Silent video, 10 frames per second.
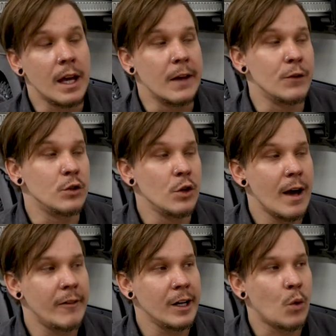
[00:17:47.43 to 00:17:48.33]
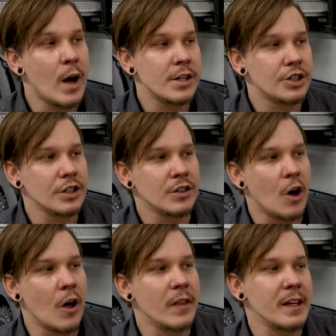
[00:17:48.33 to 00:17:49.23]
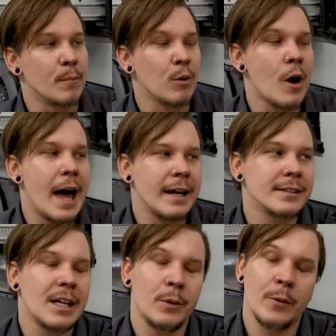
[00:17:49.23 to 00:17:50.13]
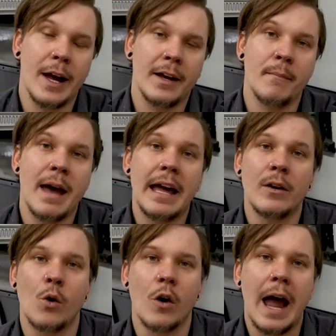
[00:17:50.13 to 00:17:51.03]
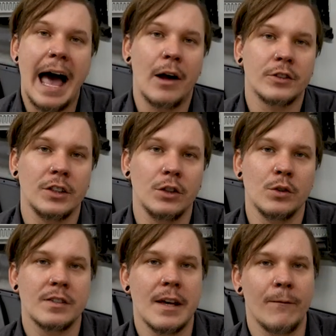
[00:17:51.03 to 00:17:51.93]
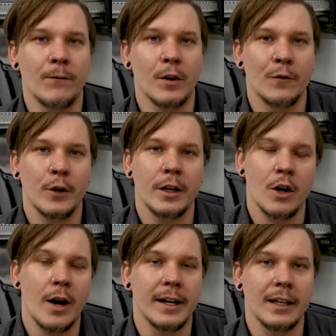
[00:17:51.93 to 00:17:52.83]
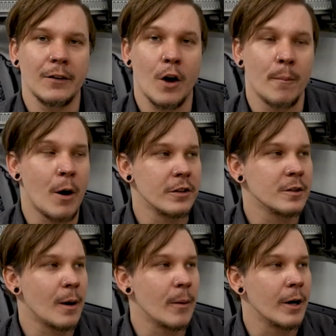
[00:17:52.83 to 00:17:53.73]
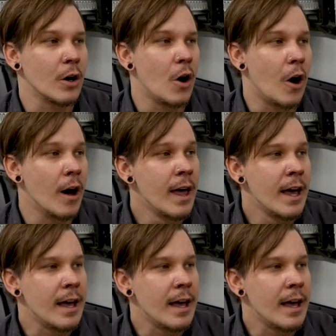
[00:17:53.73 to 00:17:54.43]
If you do have any questions on the products that we recommend or how to use them, feel free to go ahead and give our parts department a call.